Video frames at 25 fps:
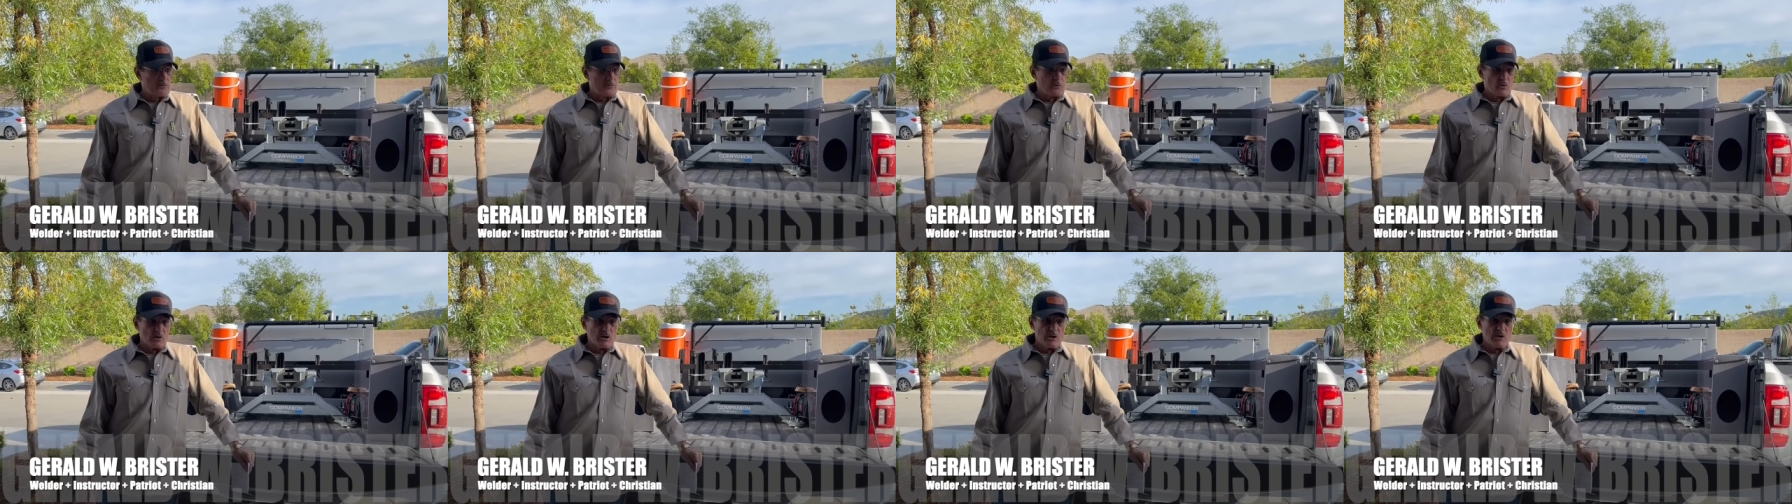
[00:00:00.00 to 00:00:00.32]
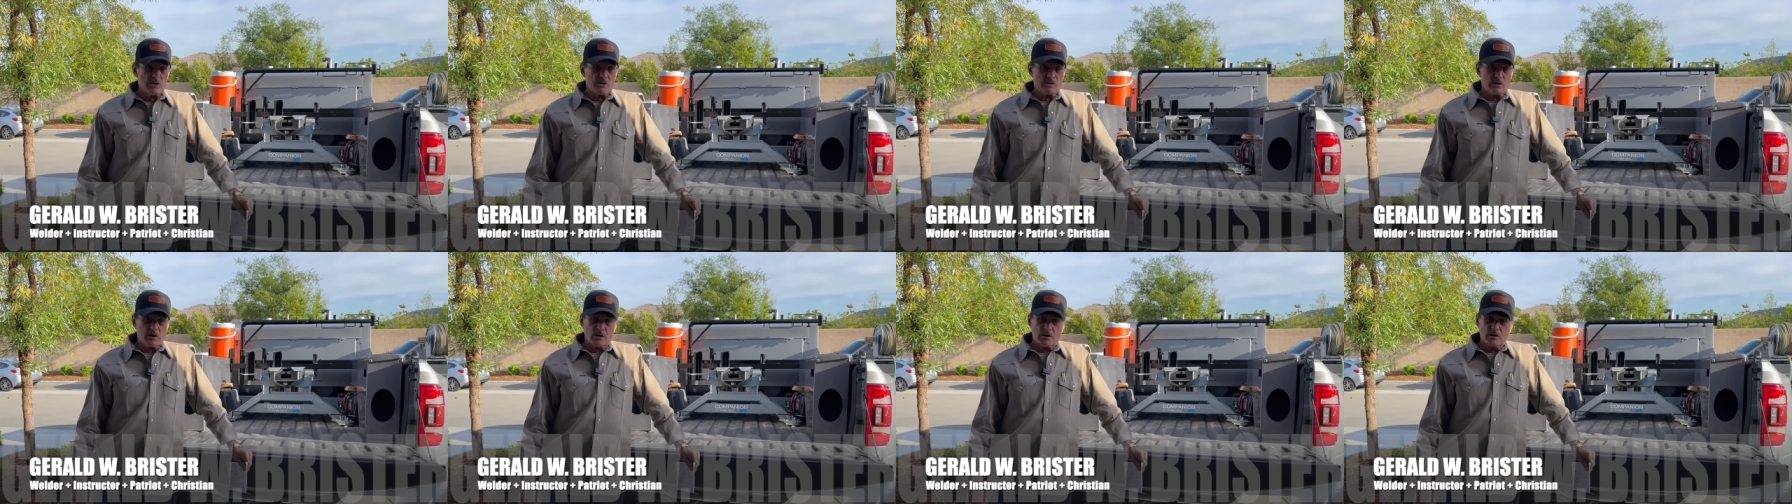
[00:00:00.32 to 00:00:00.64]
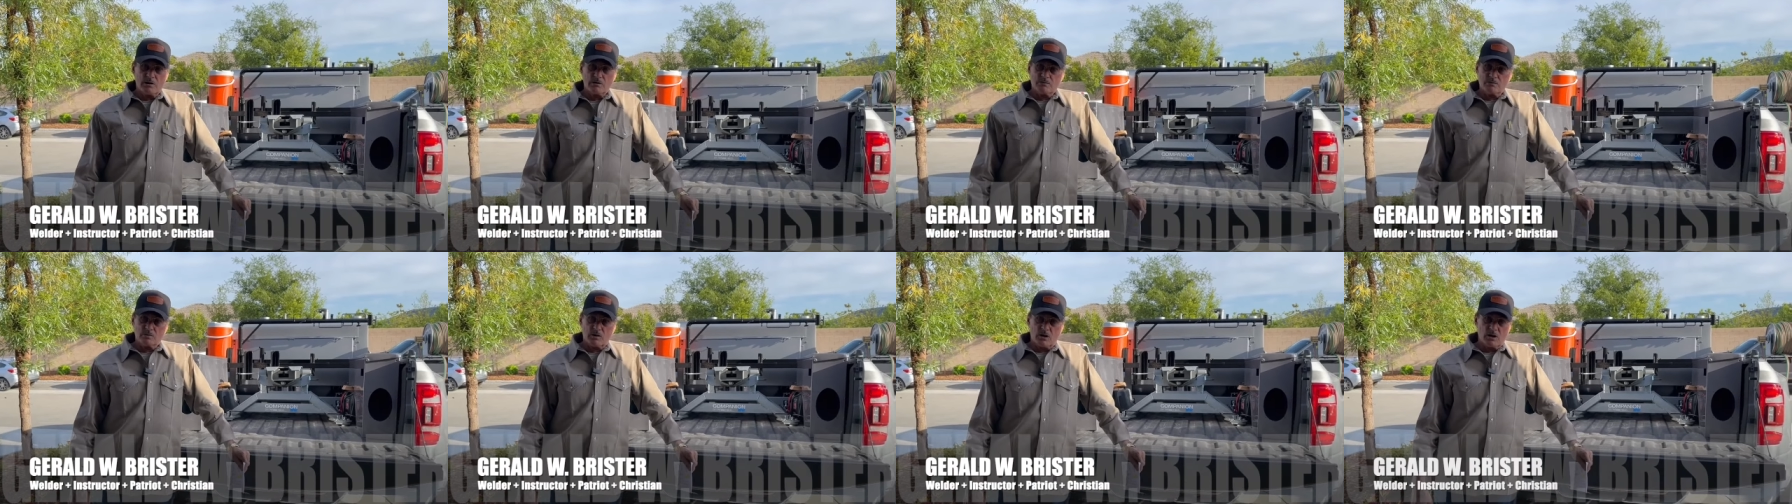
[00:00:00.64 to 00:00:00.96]
three
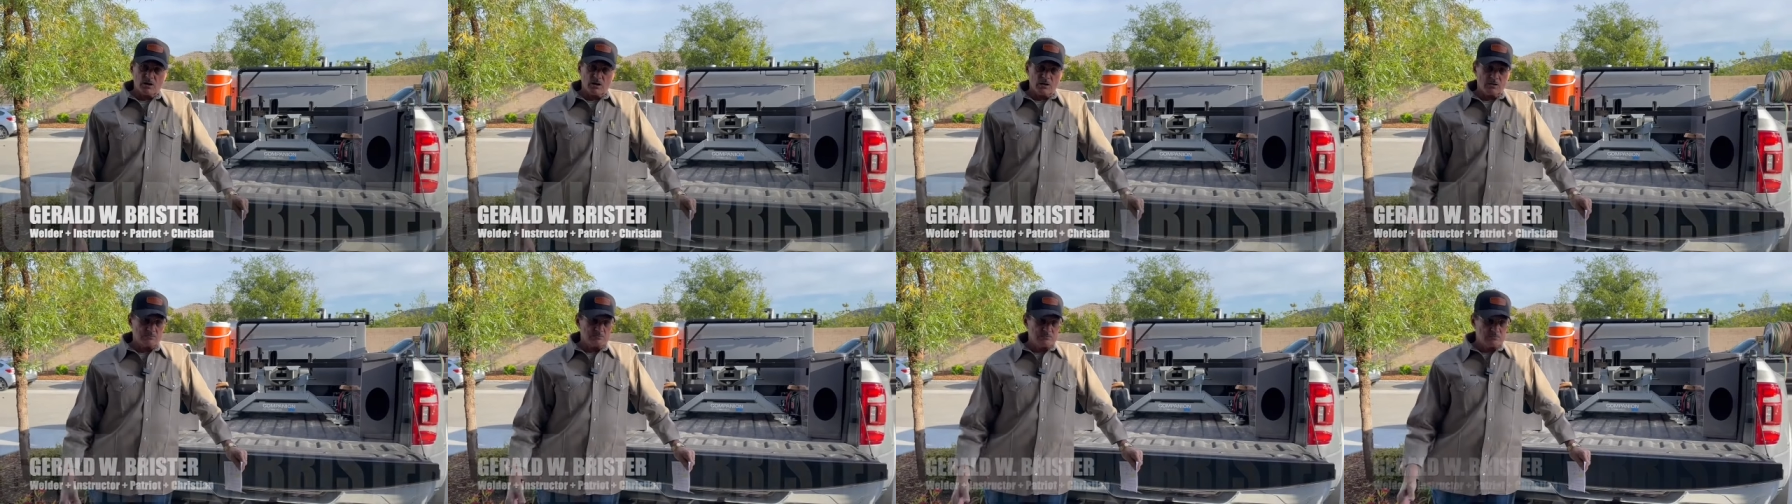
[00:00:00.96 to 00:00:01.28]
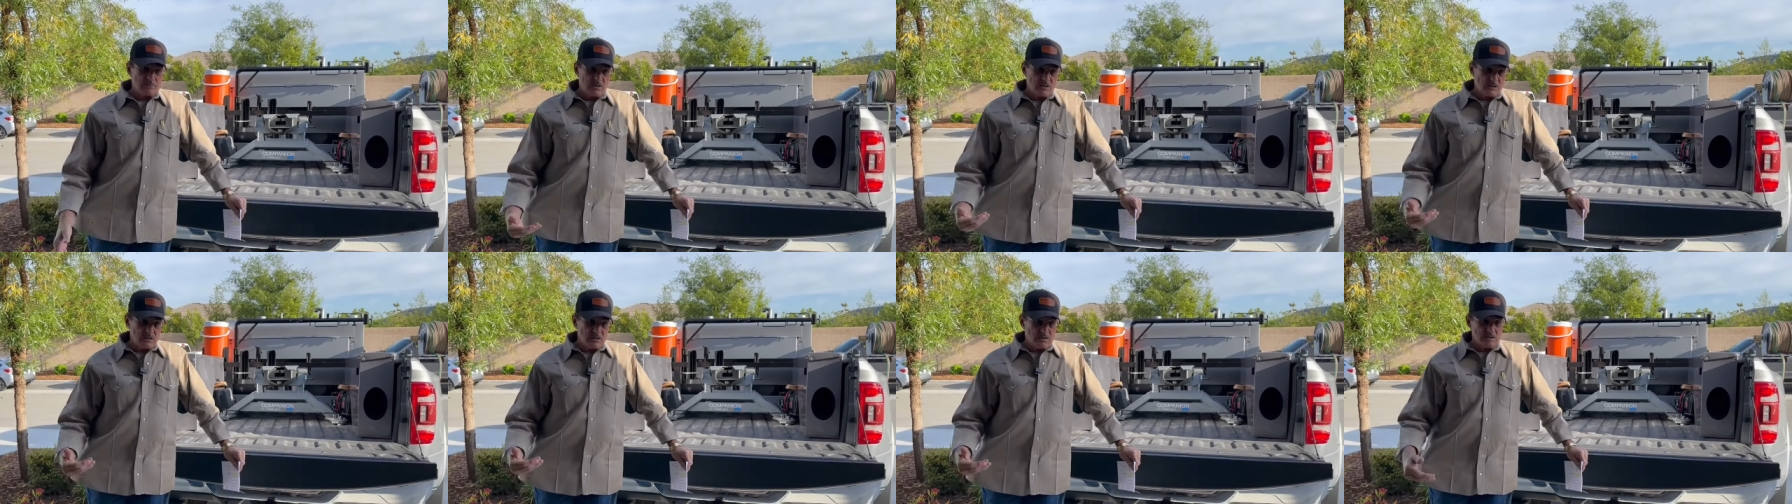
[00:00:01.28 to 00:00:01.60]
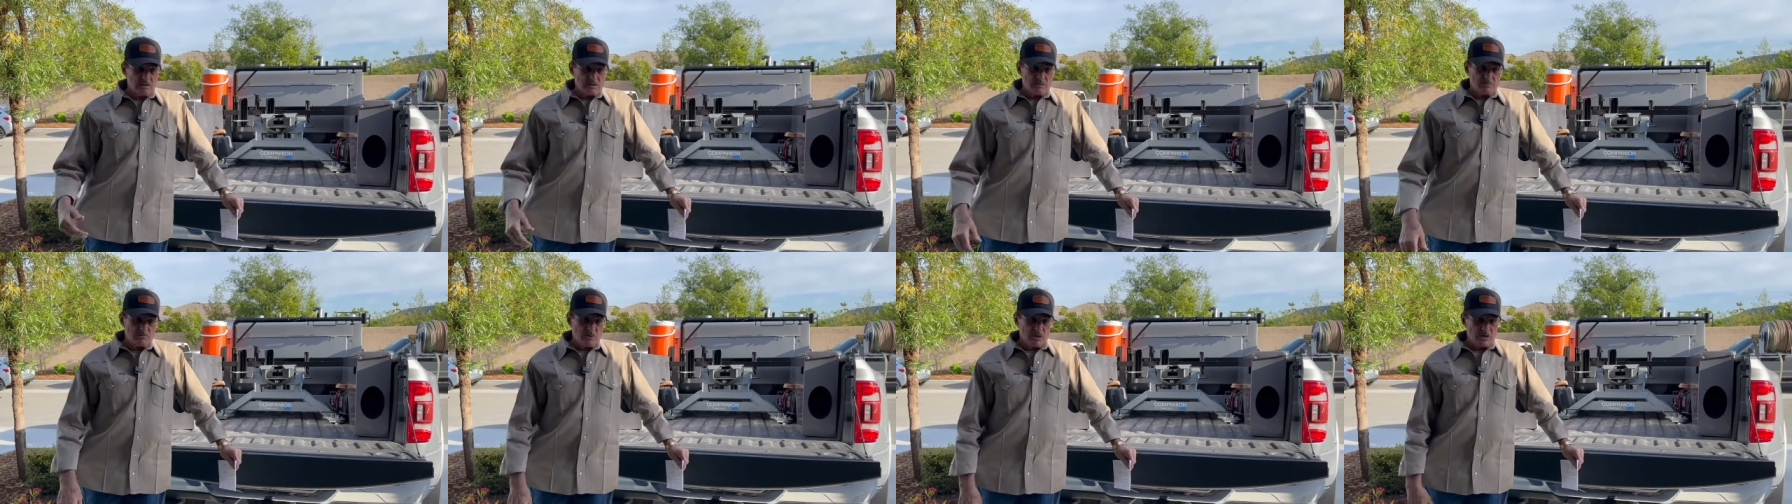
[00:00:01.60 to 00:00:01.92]
of uh,
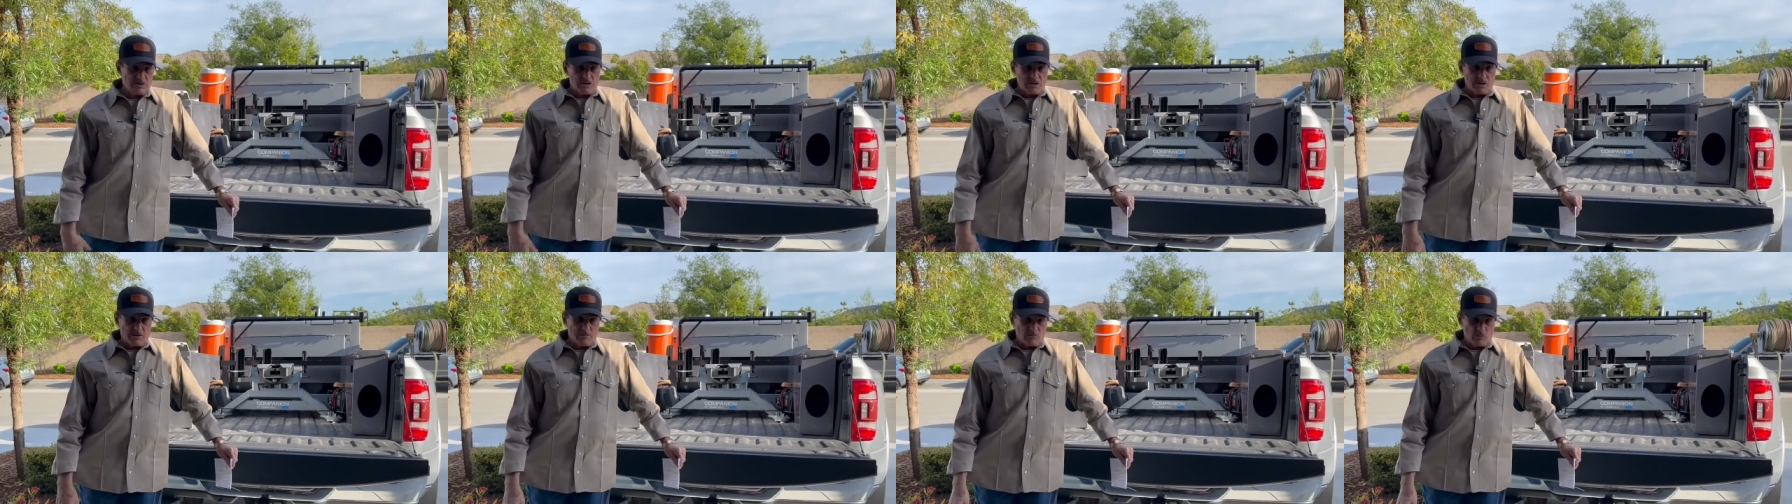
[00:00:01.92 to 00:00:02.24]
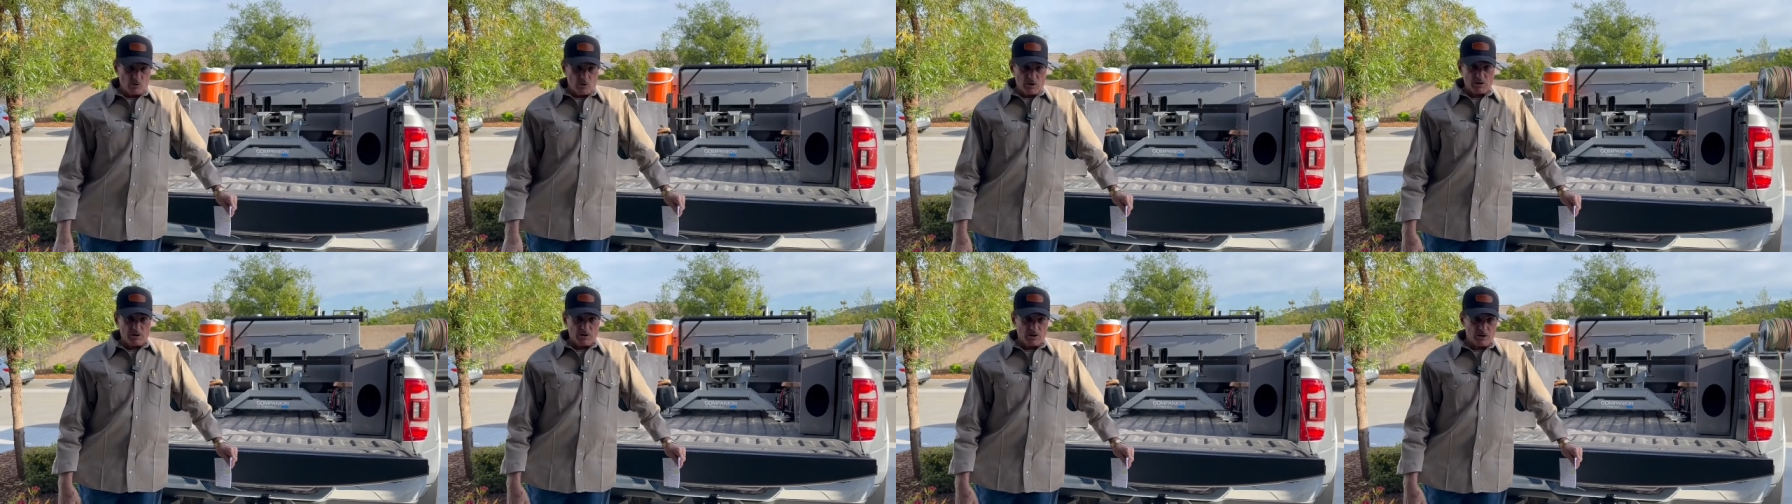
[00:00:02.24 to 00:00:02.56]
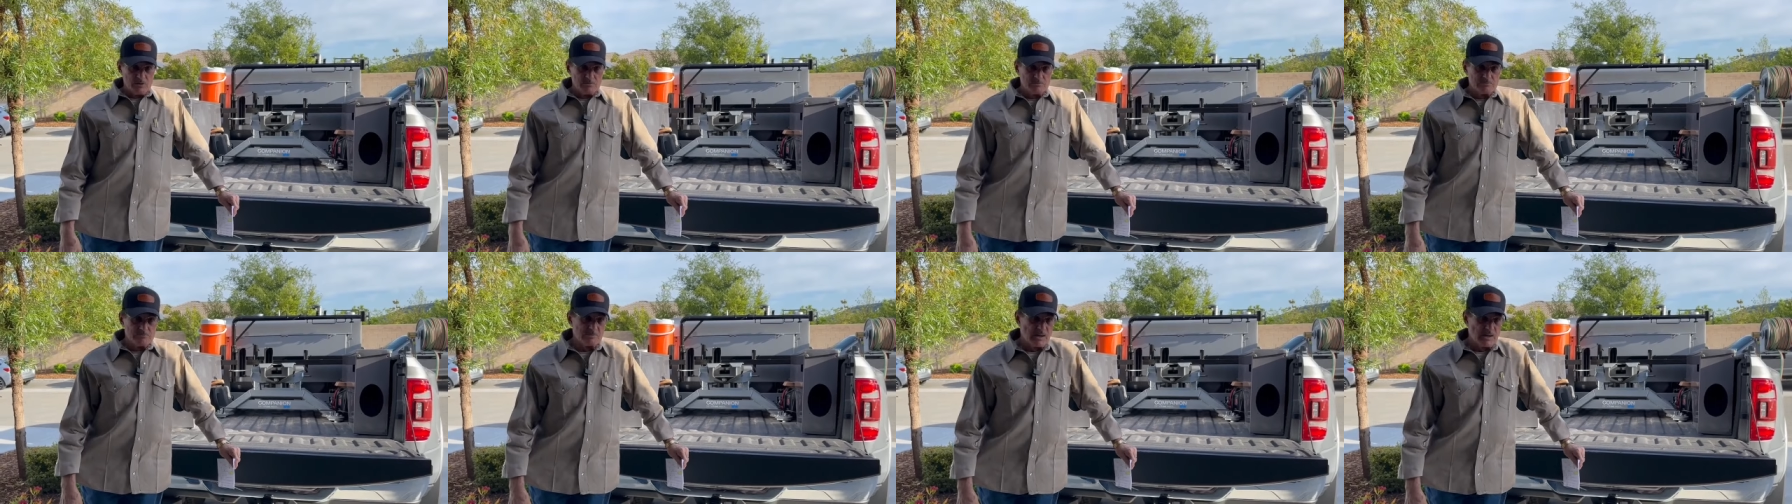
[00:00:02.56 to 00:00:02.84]
pickup rig up